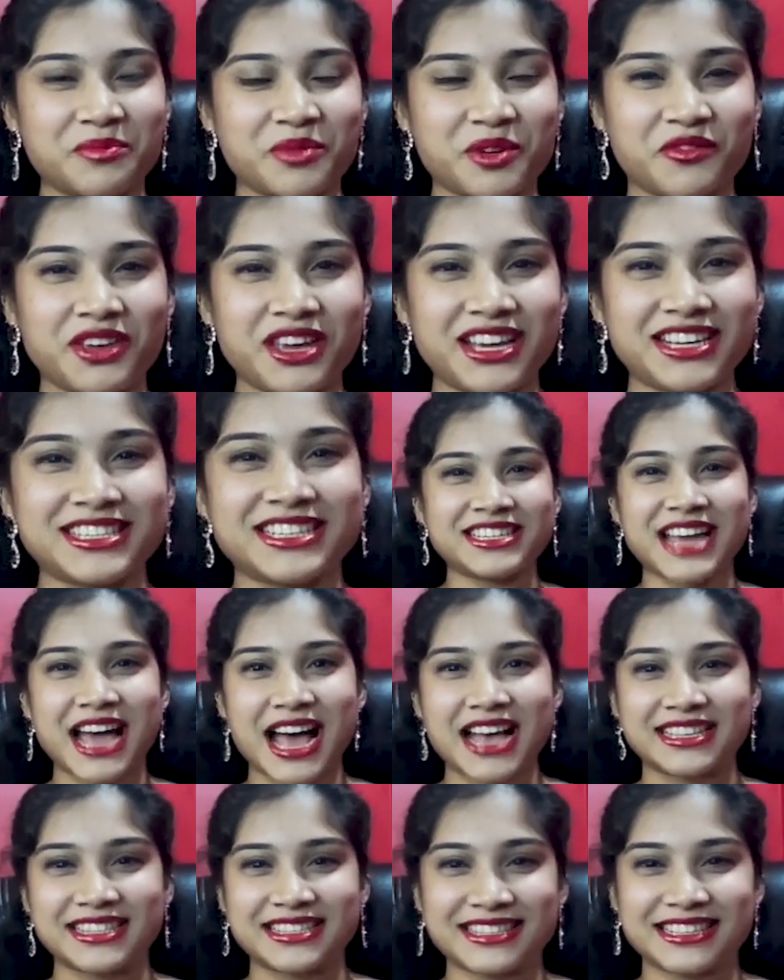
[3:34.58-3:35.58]
abbreviated
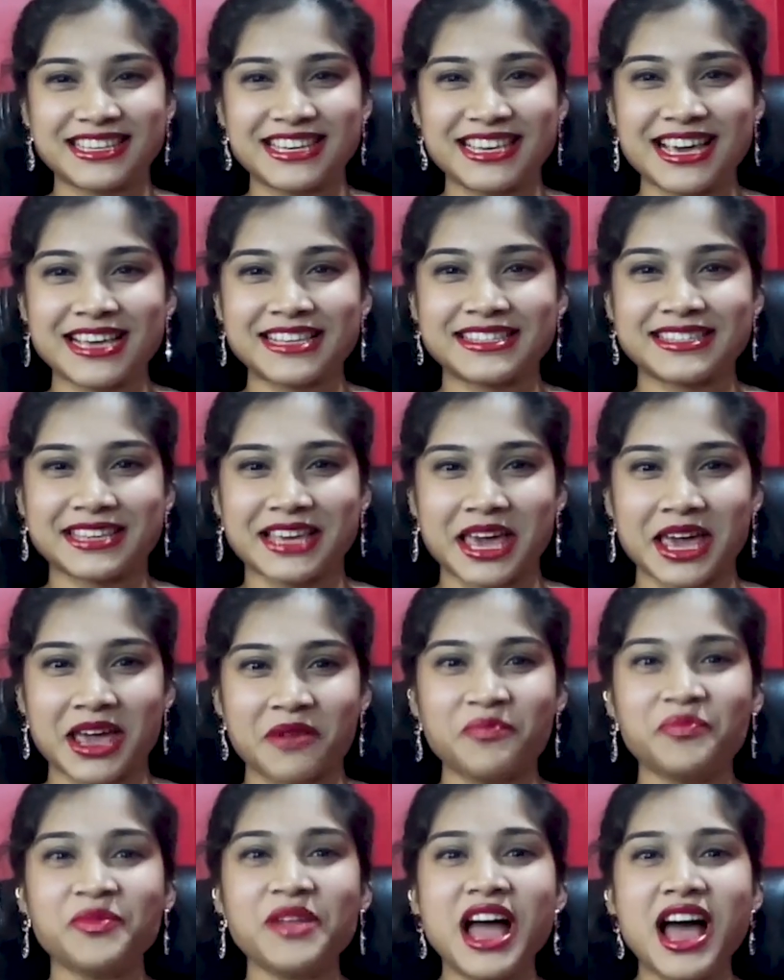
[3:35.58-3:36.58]
as
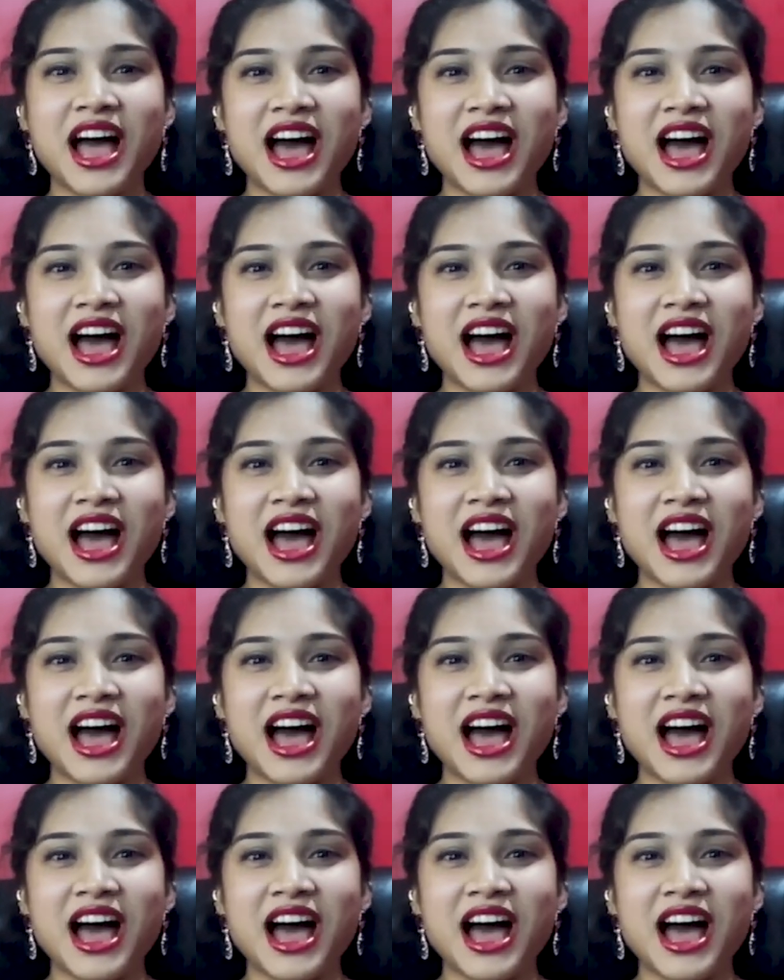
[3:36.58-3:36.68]
CSK,